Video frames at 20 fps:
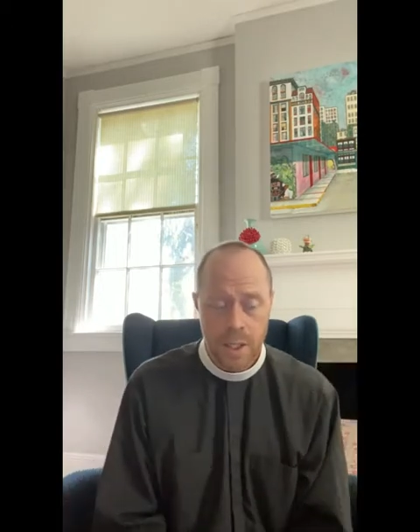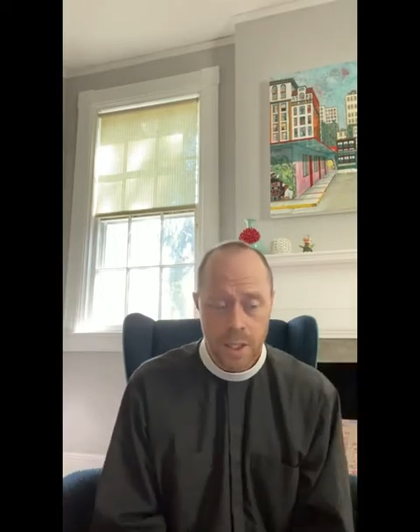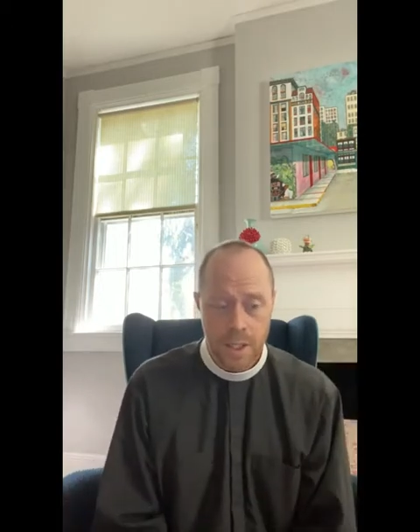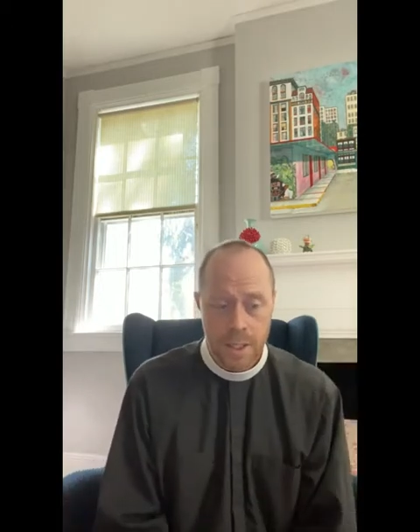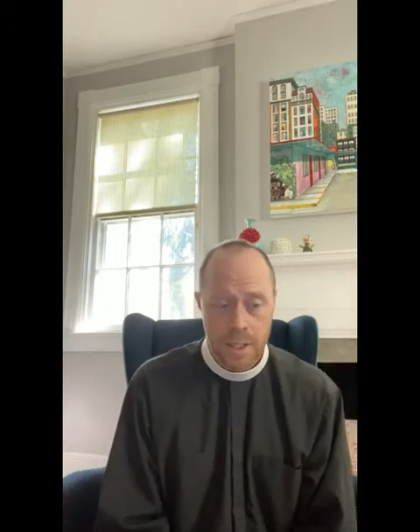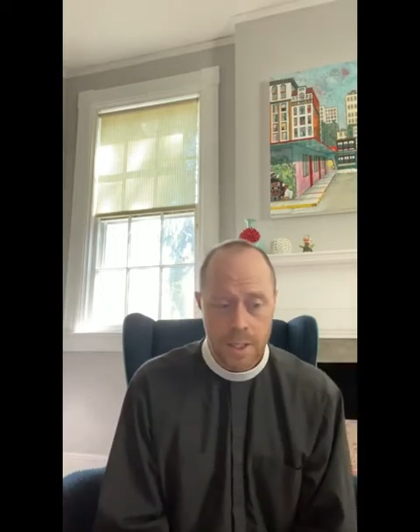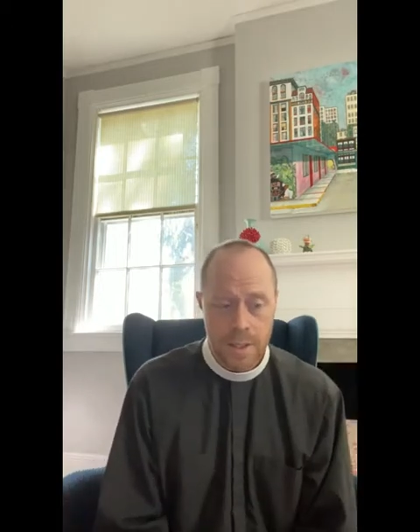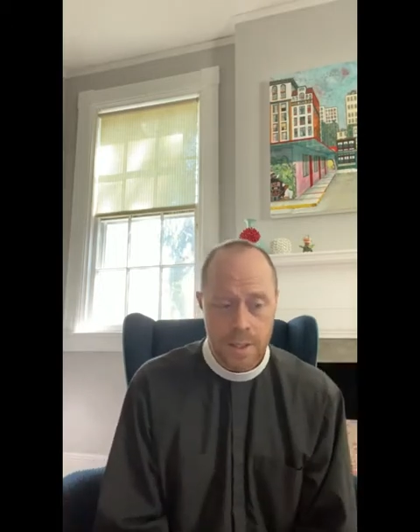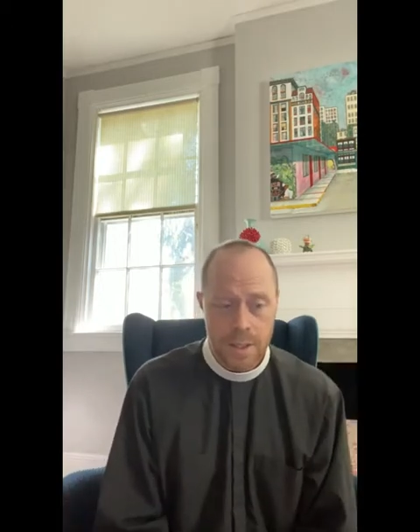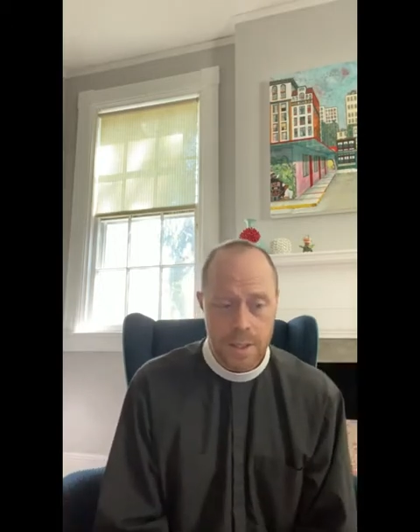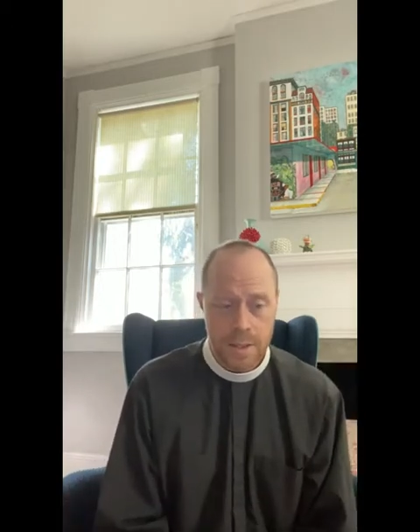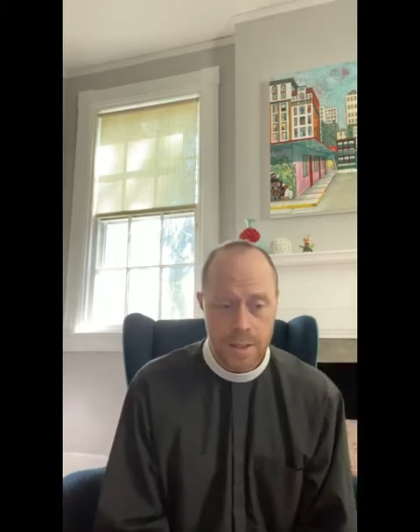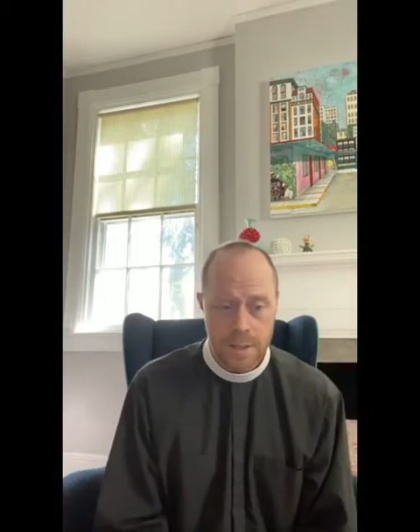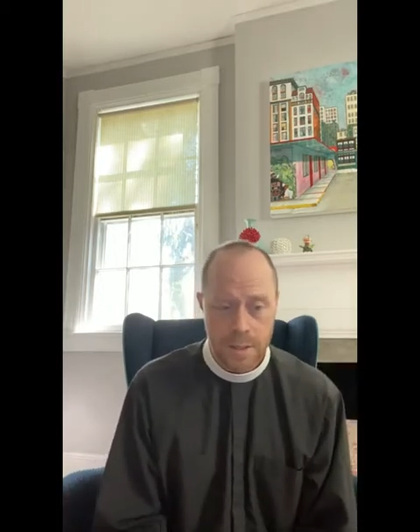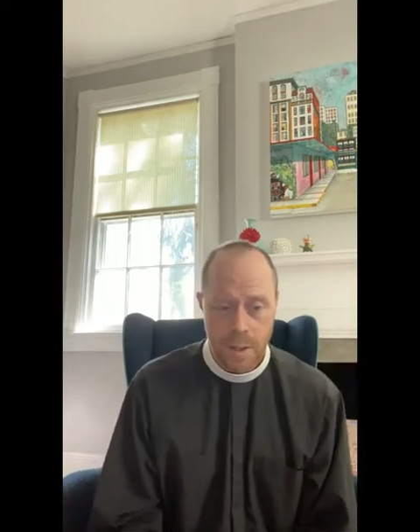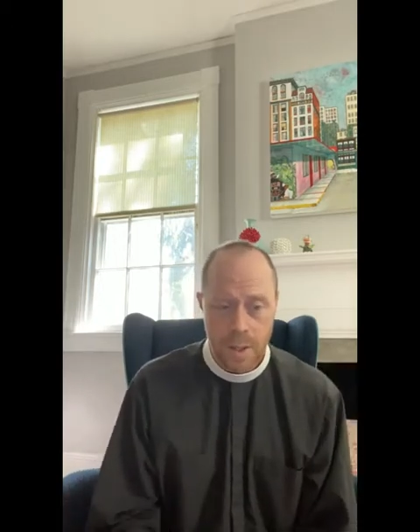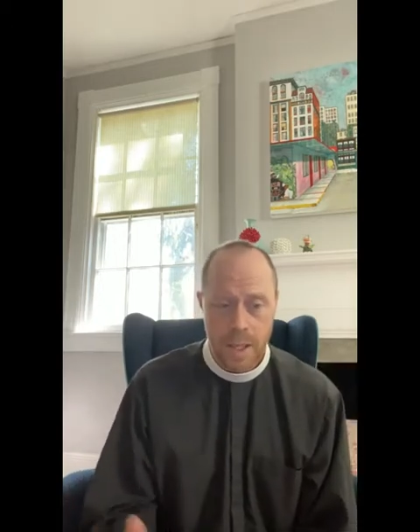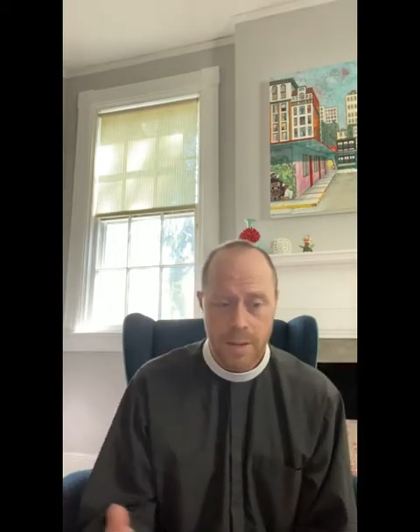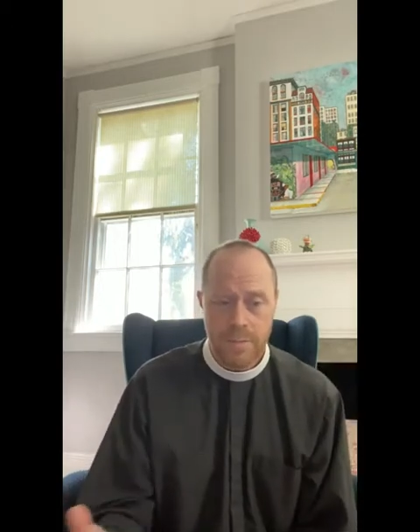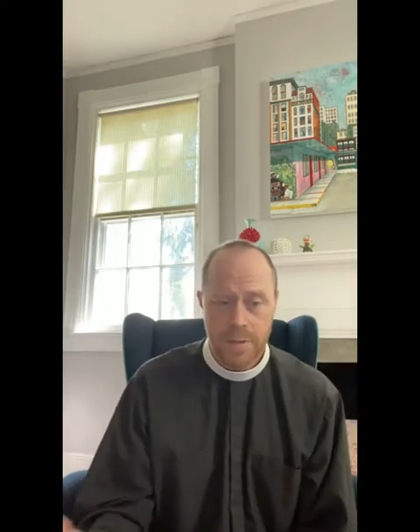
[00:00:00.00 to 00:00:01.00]
and
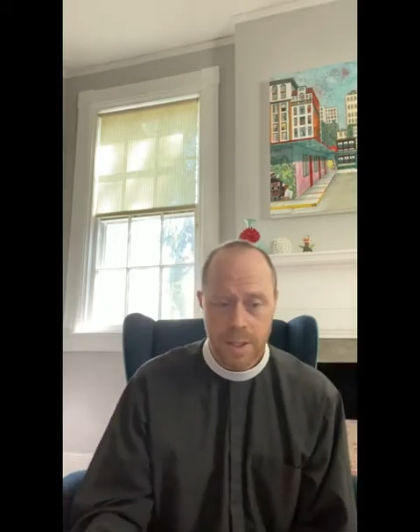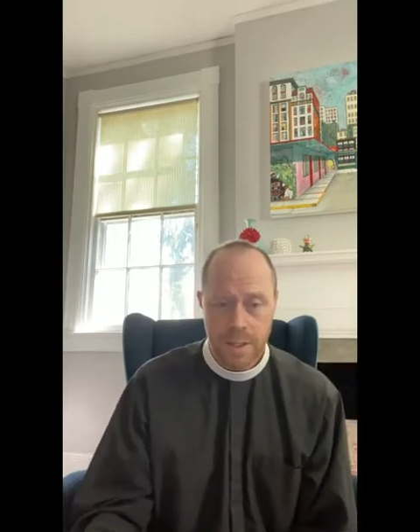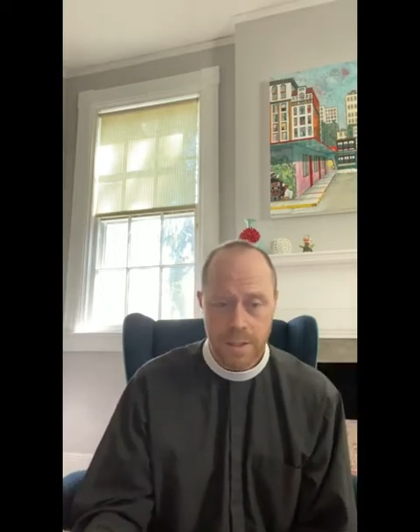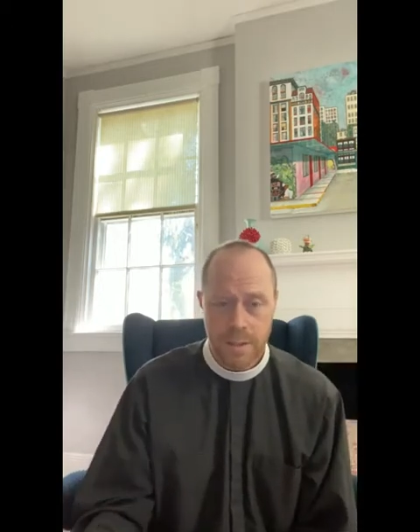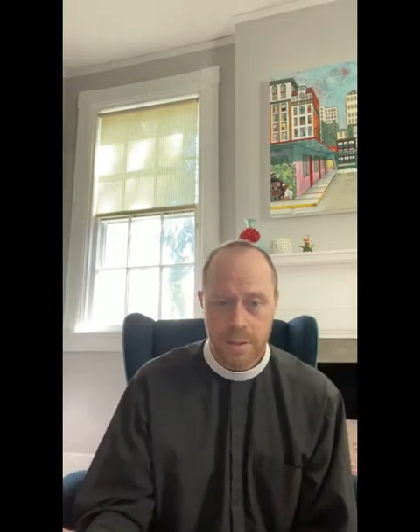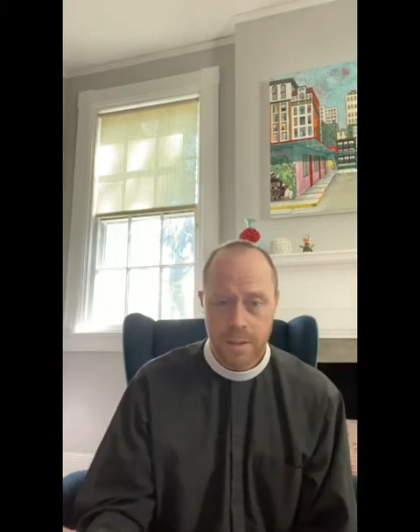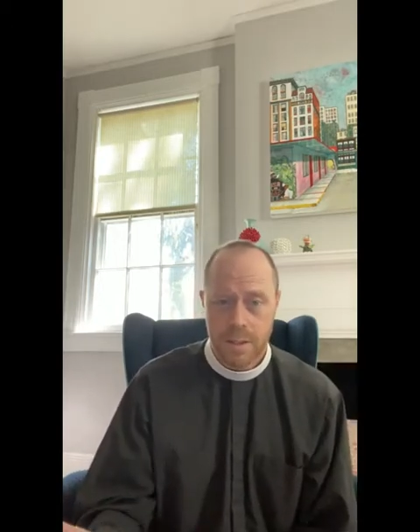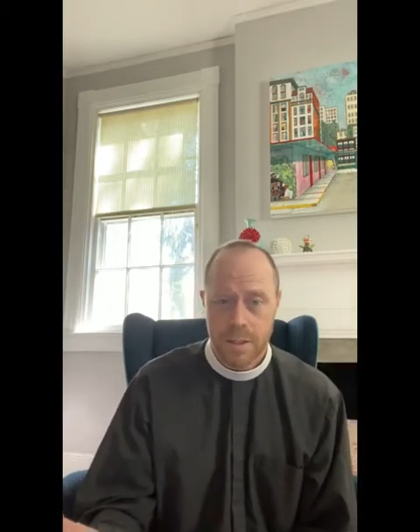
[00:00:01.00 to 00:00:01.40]
so having